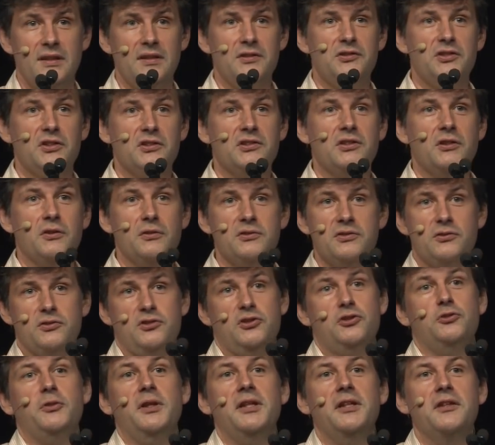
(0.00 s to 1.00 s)
It just goes
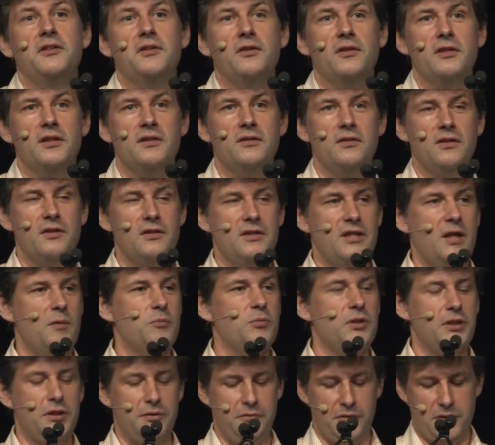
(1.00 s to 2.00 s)
straight into the, the
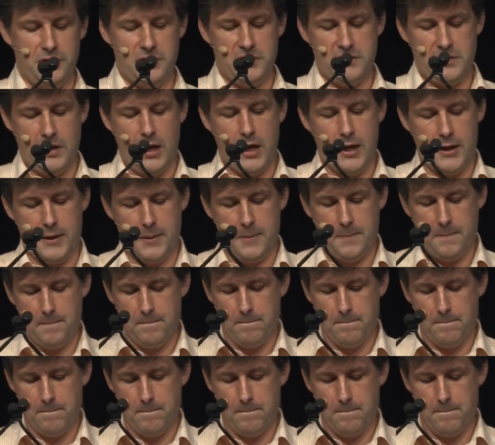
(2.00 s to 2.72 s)
template of your design.